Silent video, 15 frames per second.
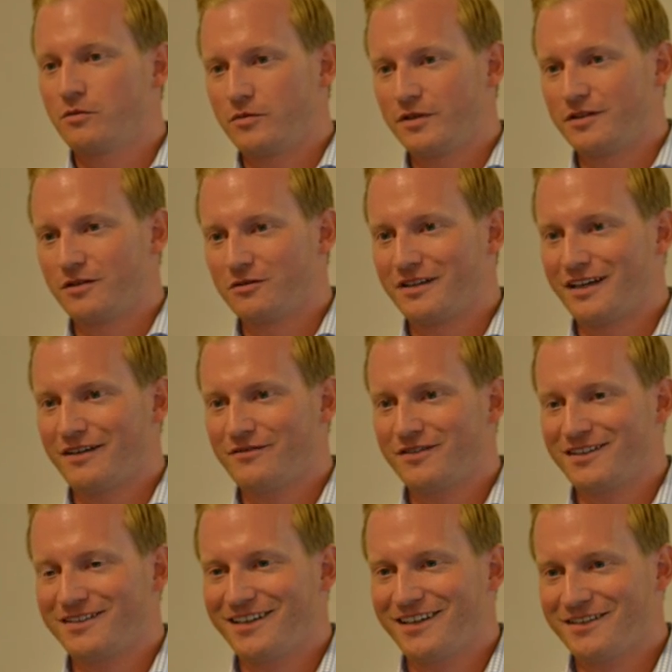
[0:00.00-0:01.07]
We don't have
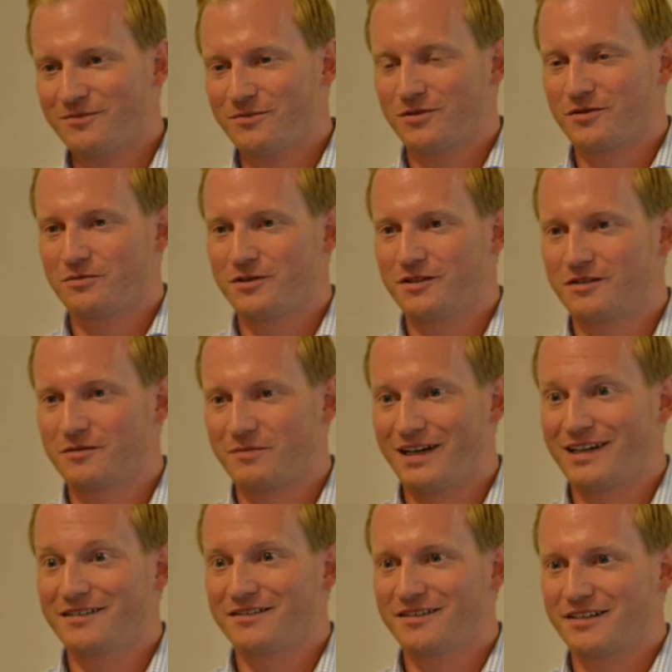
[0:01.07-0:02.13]
that yet, but we are
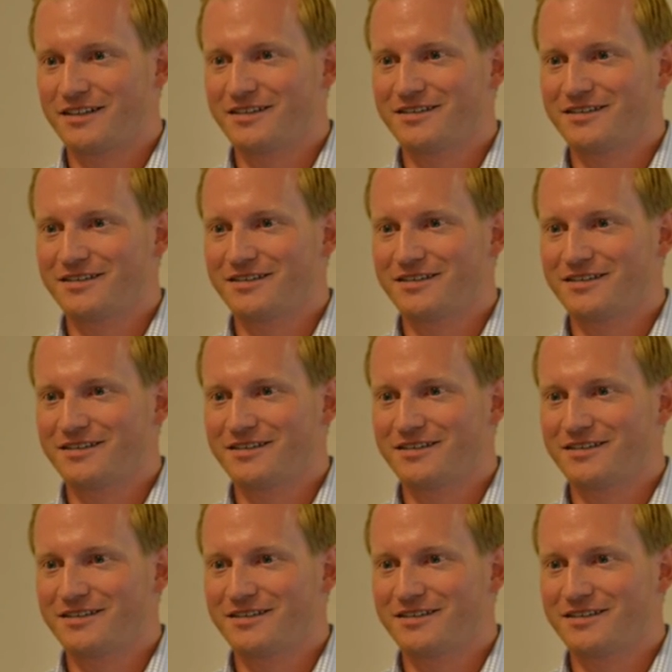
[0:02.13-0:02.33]
piloting